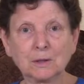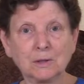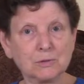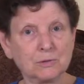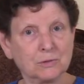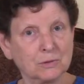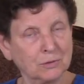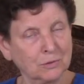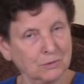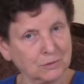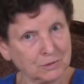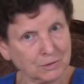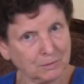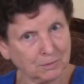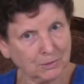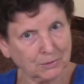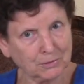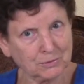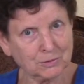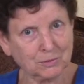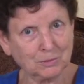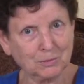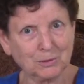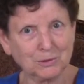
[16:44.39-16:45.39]
this, you're
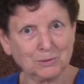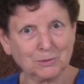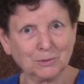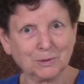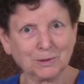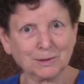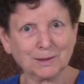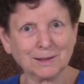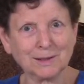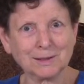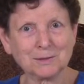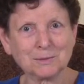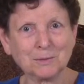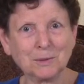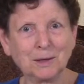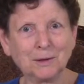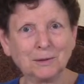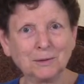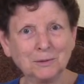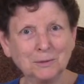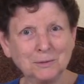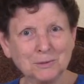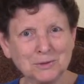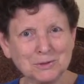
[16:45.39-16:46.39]
supposed to be doing this. Why
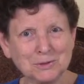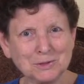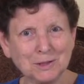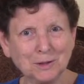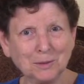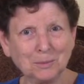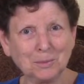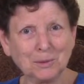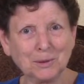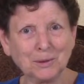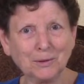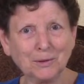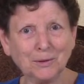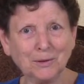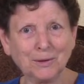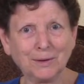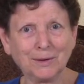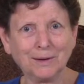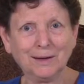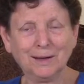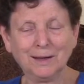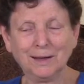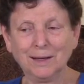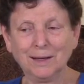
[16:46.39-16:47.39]
are you just helping her?